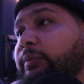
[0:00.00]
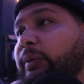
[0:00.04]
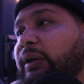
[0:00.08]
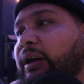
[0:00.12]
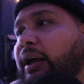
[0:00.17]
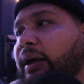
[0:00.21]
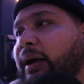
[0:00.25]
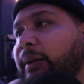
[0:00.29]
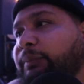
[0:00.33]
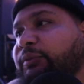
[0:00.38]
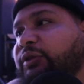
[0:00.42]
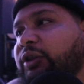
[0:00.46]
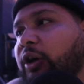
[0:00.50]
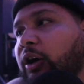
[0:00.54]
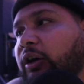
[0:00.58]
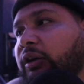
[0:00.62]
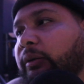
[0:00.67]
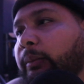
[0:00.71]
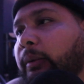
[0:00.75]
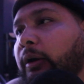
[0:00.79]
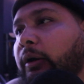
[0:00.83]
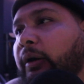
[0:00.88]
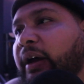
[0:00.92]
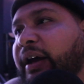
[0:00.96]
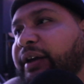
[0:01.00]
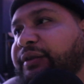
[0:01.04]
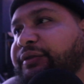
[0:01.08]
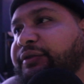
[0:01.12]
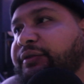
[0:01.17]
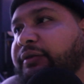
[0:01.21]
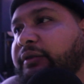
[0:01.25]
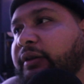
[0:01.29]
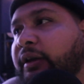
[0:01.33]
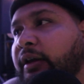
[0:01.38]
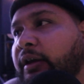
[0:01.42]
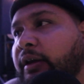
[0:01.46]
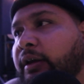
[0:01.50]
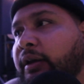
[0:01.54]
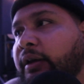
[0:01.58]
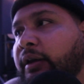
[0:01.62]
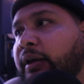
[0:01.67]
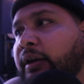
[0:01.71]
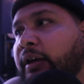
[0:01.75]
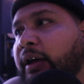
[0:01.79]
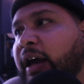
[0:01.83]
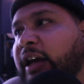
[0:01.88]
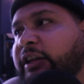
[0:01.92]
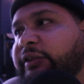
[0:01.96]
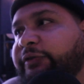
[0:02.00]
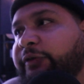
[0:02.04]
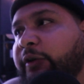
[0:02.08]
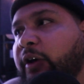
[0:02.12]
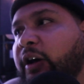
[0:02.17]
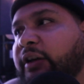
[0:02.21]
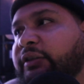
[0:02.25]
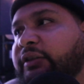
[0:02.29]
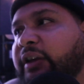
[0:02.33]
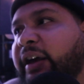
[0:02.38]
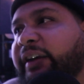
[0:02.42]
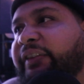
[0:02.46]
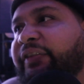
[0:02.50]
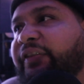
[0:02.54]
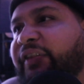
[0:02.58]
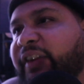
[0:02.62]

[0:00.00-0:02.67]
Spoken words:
but I'm talking about as far as like